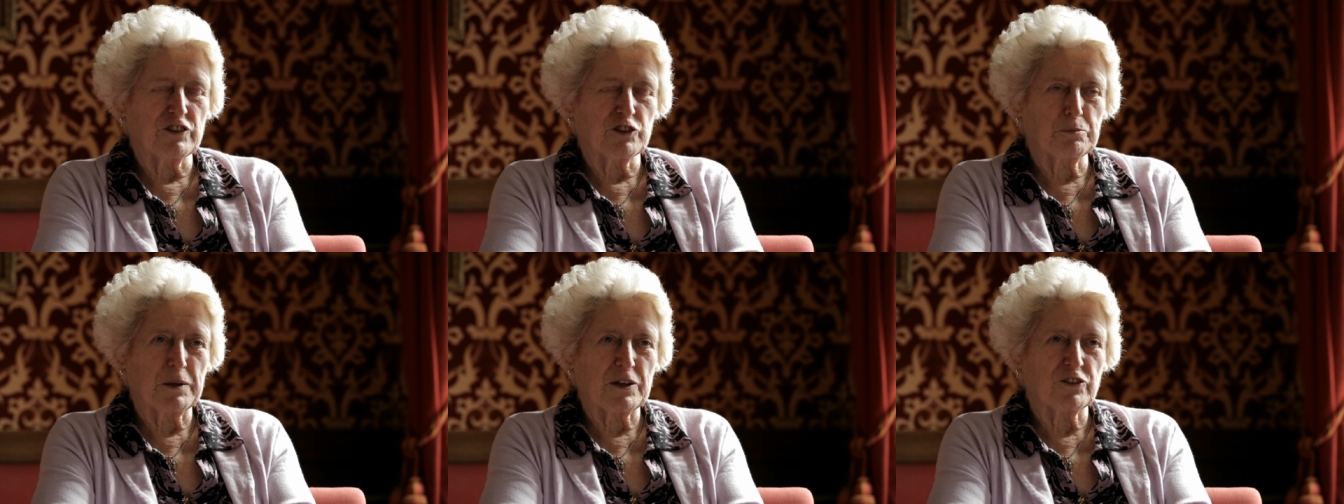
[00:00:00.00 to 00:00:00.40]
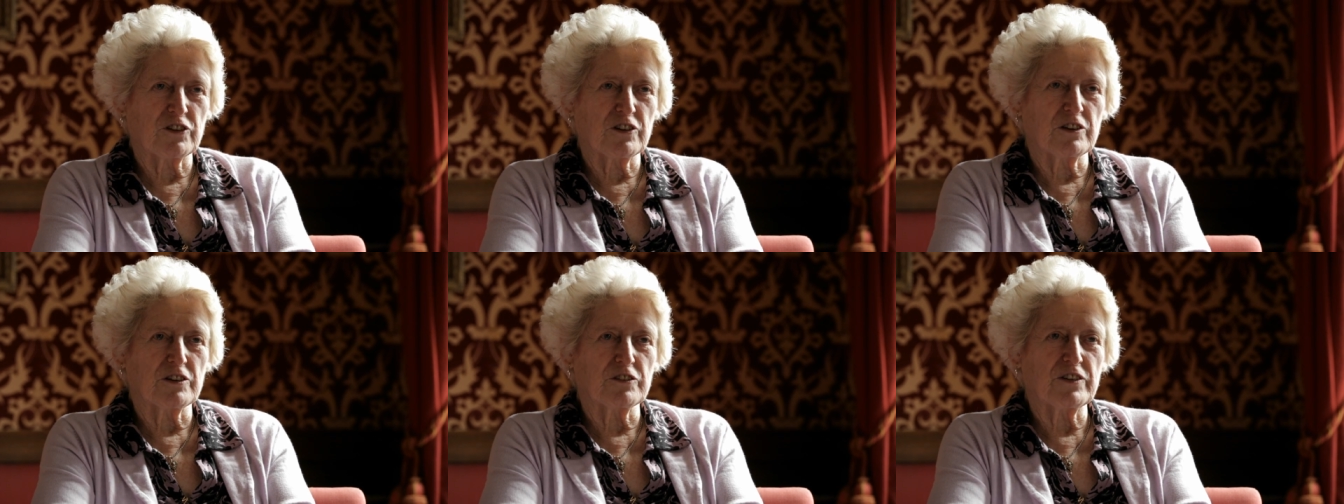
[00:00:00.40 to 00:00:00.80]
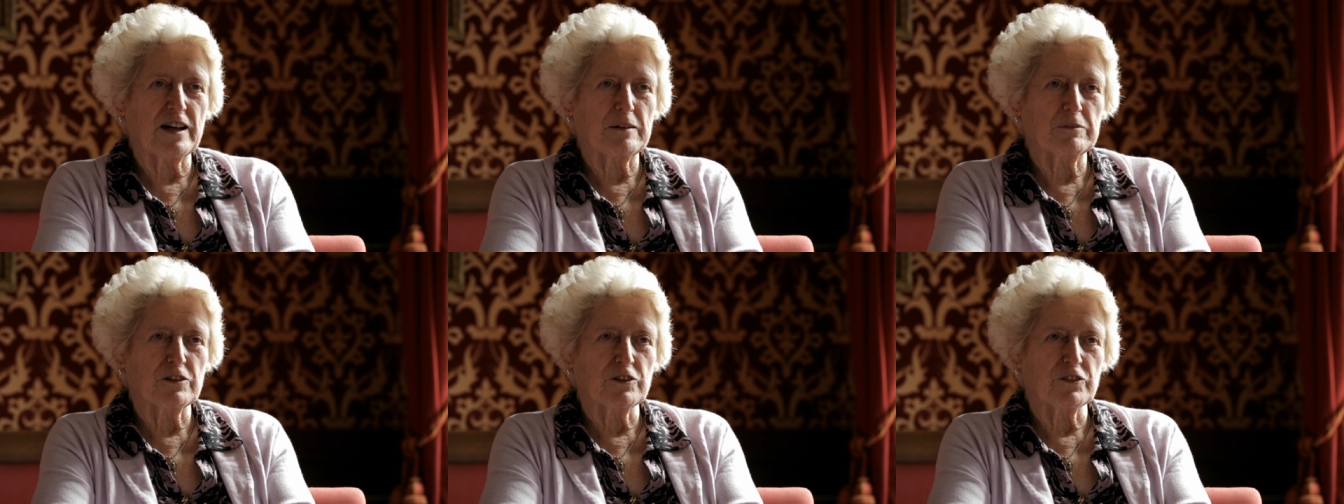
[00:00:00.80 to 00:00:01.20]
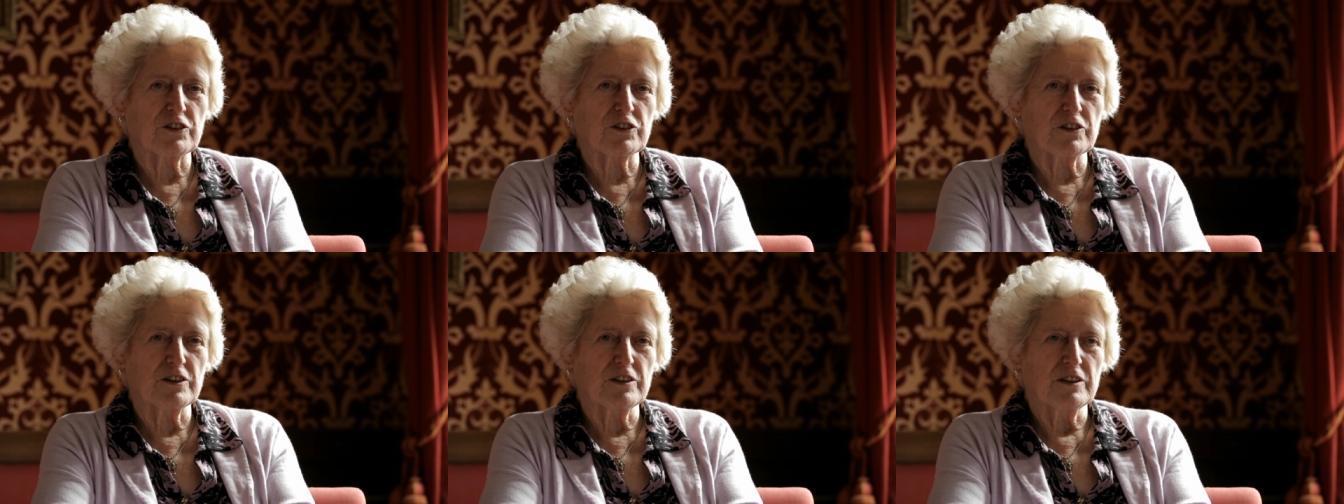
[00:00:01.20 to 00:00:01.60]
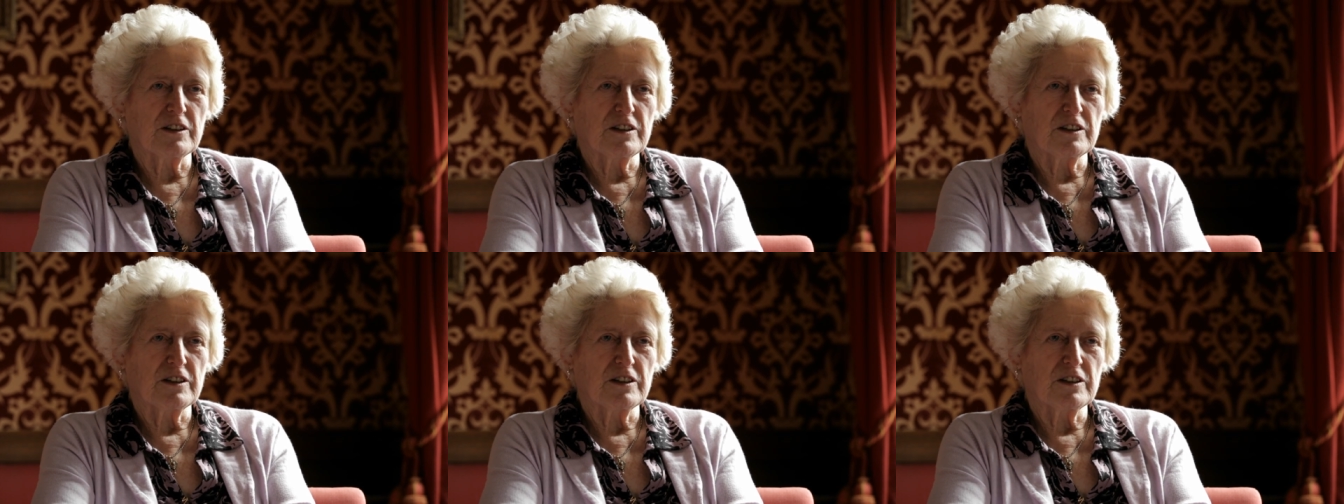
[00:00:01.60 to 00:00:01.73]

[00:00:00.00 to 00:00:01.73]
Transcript: as president of the Family Division,